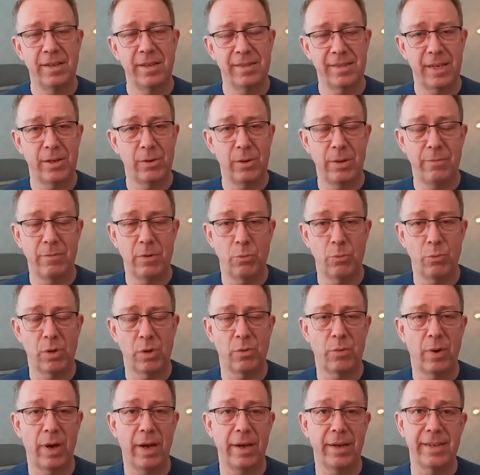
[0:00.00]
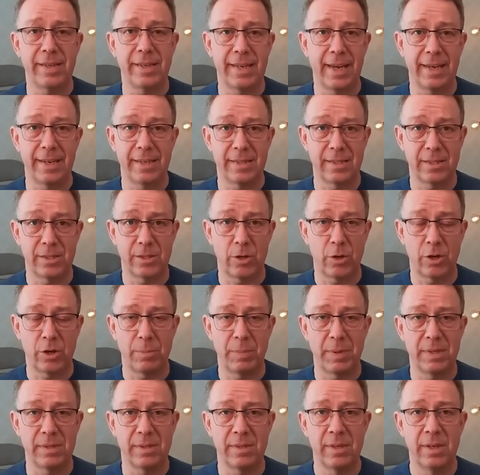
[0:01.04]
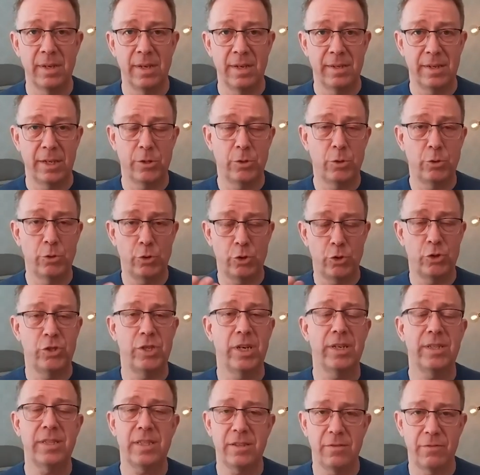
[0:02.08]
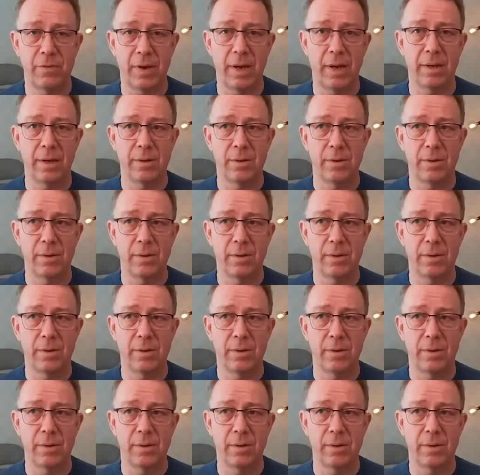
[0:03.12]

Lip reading: They even require in the guidance documents that you should justify